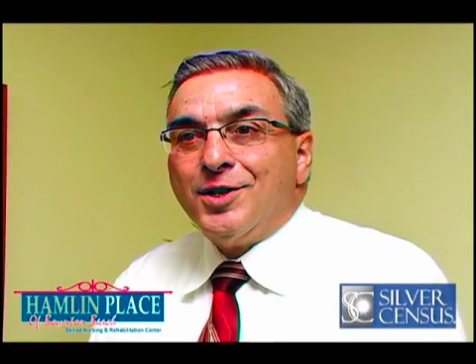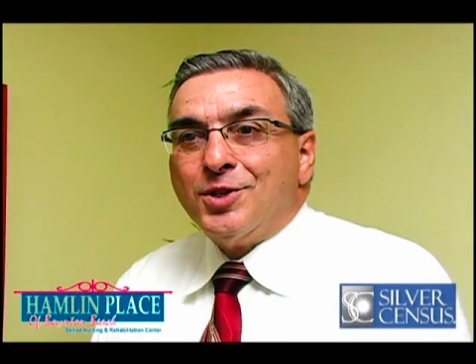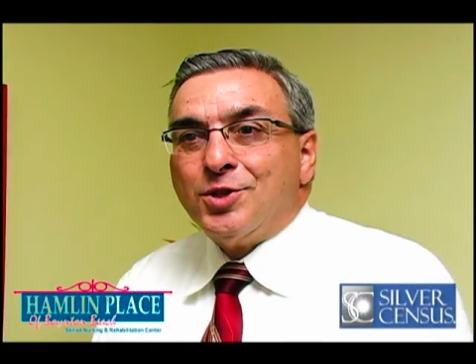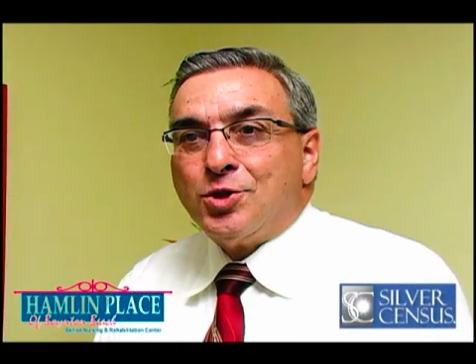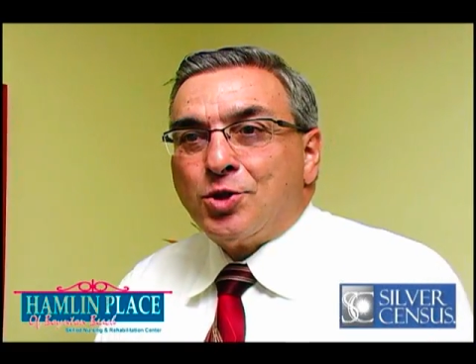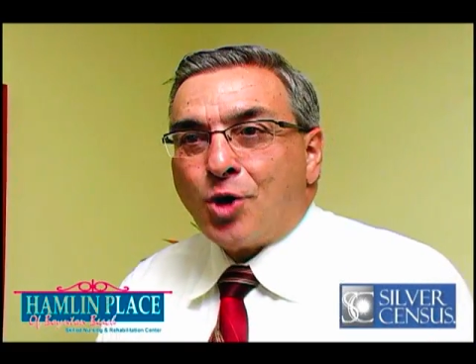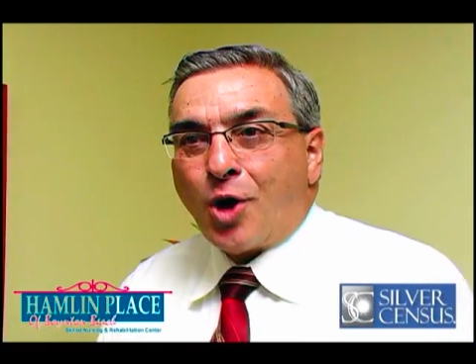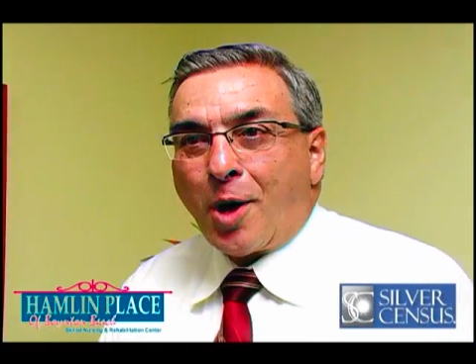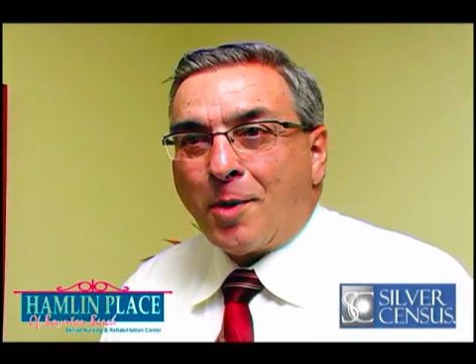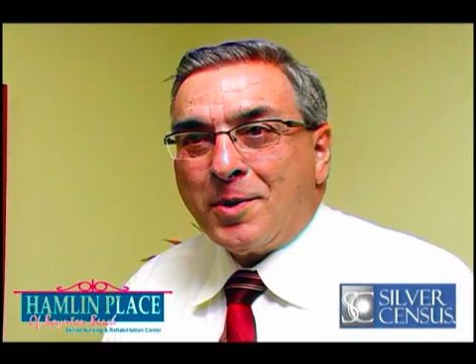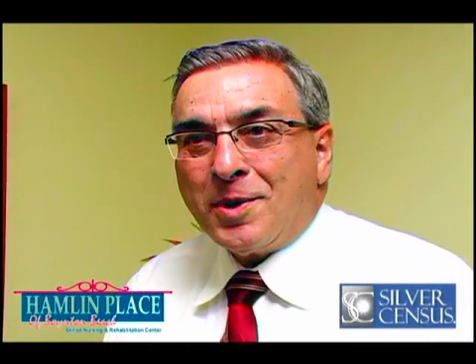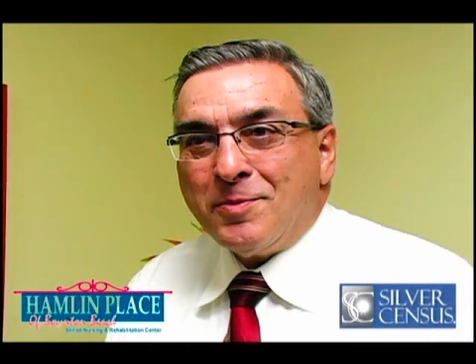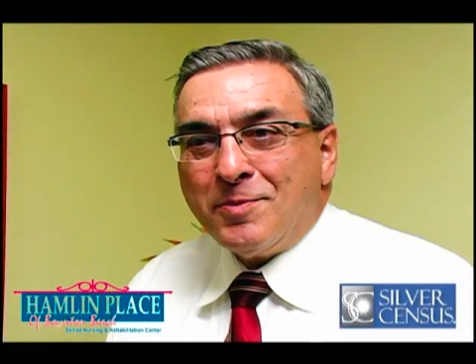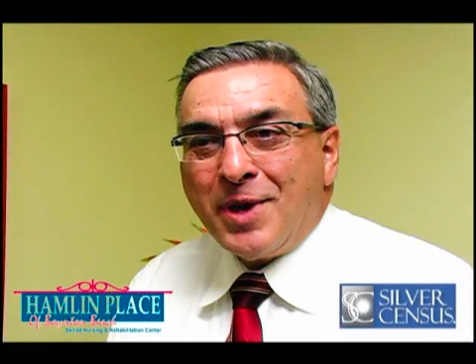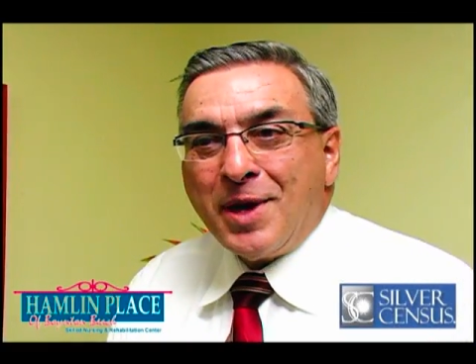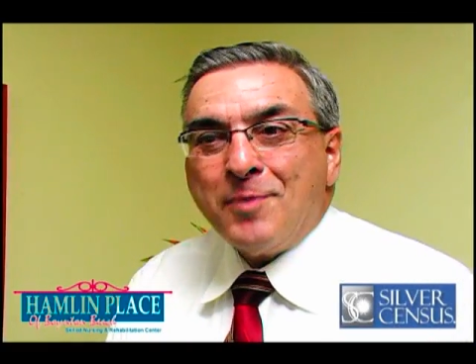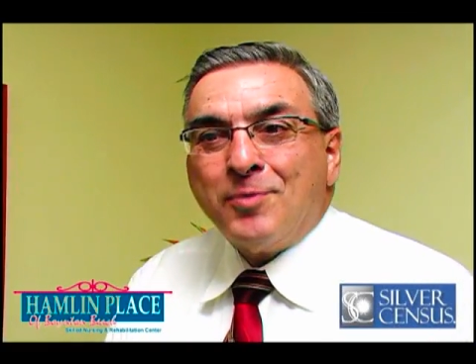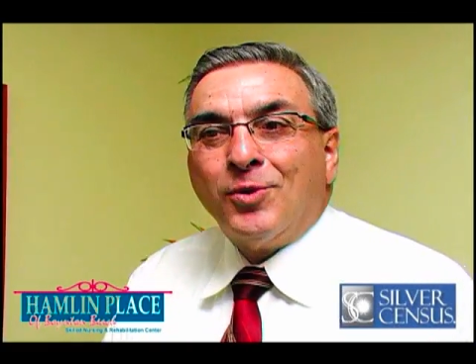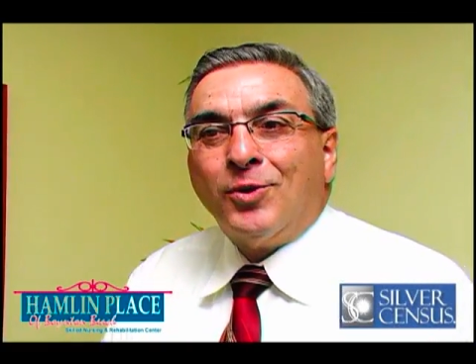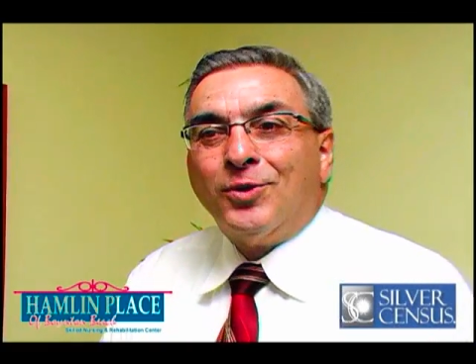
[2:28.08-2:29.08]
charming
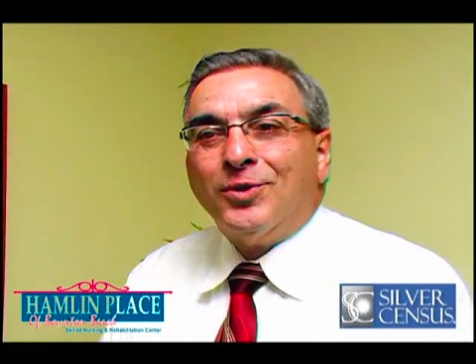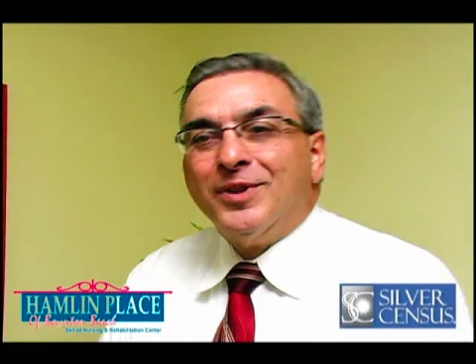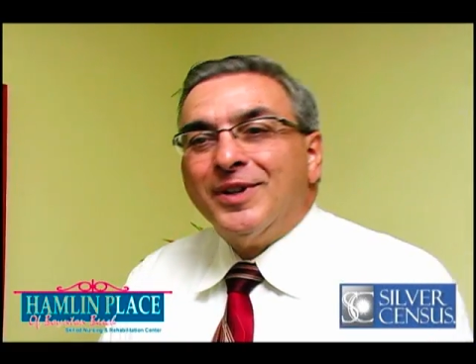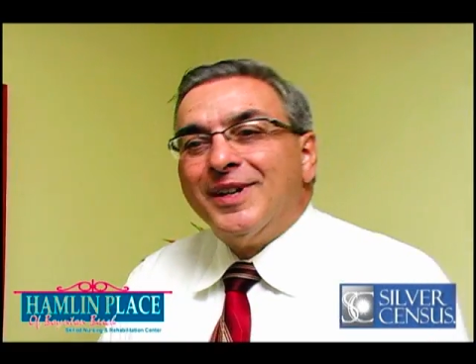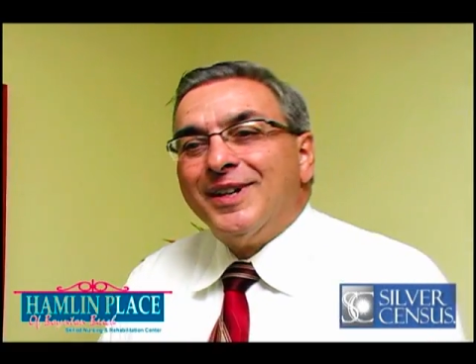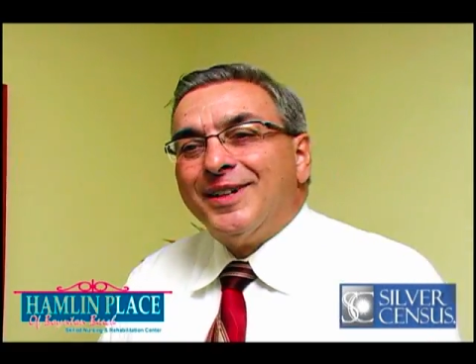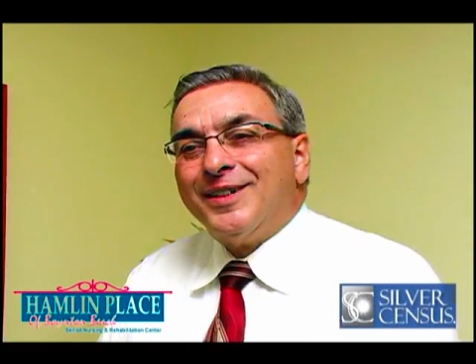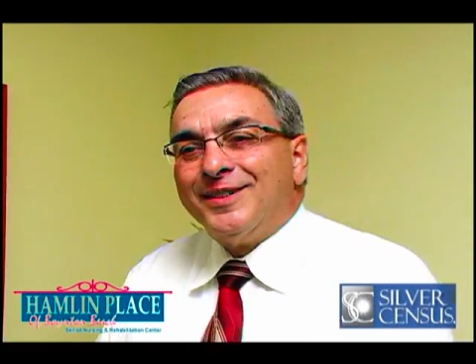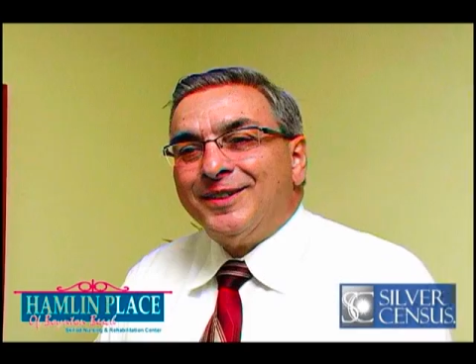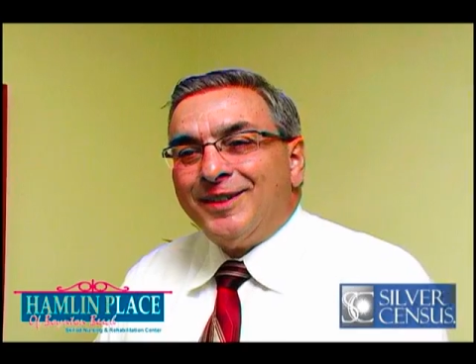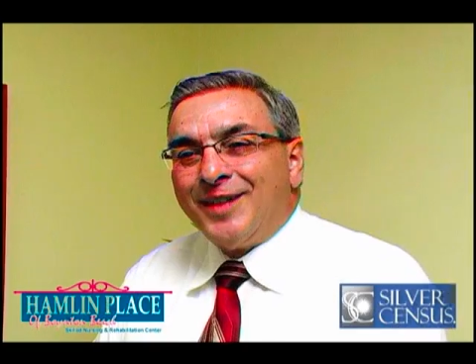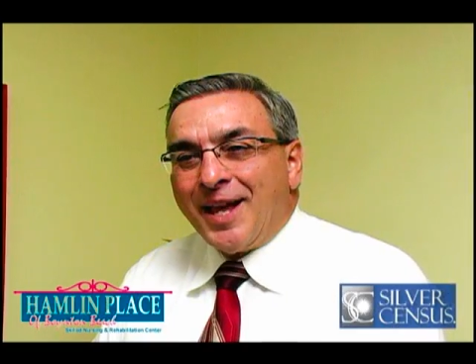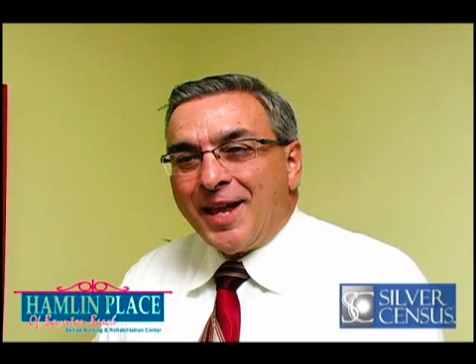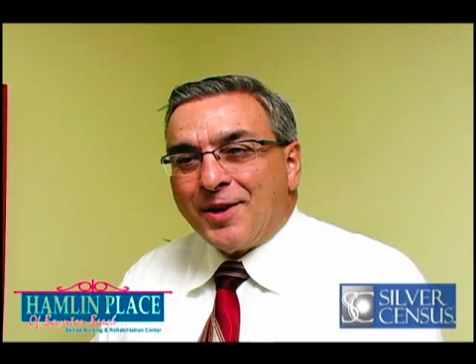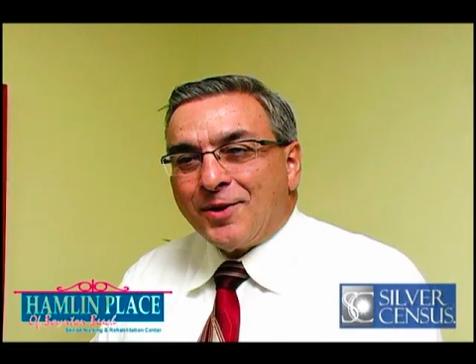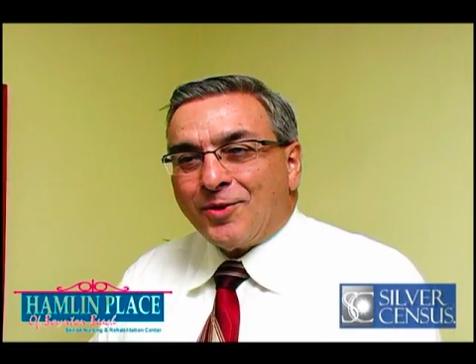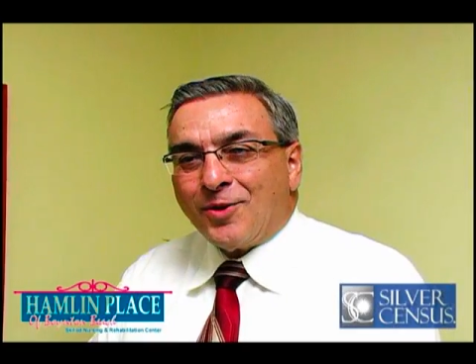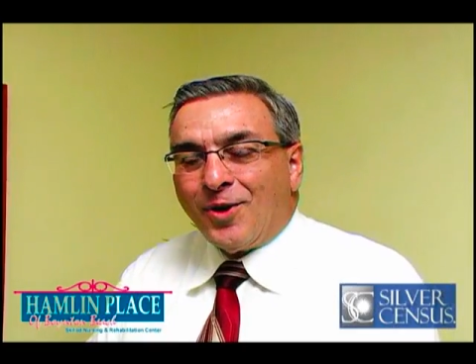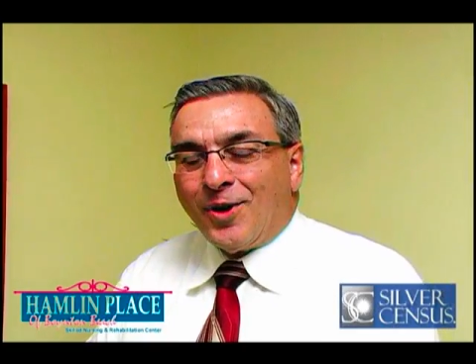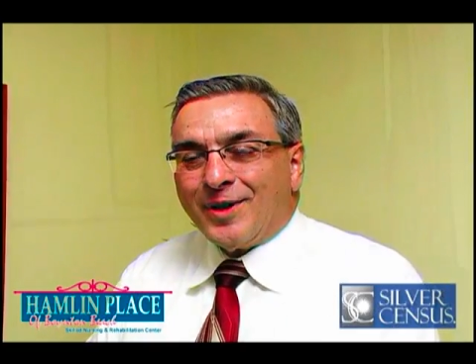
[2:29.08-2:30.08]
people
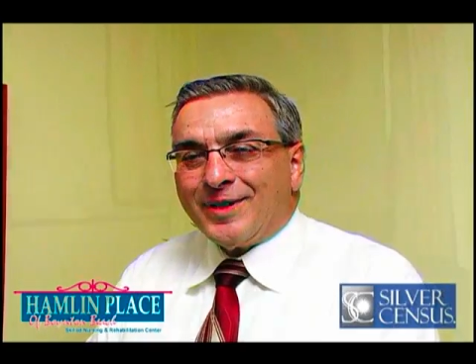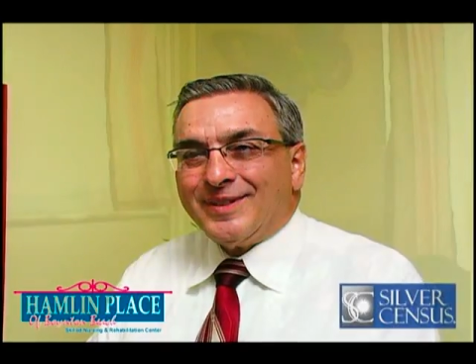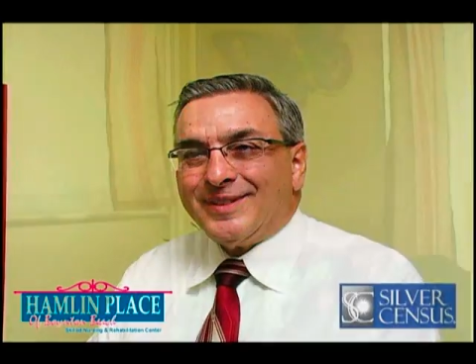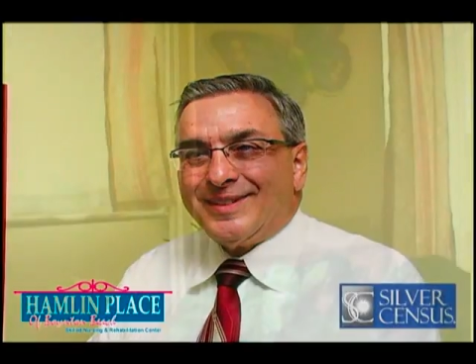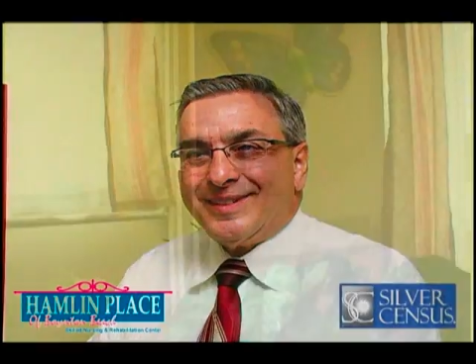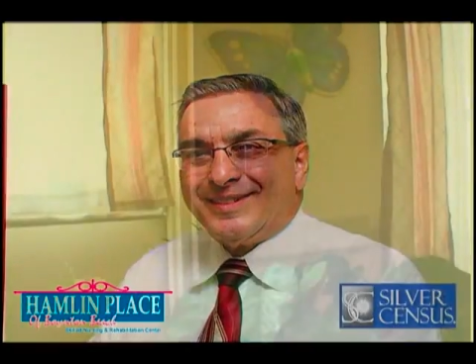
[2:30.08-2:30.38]
later on.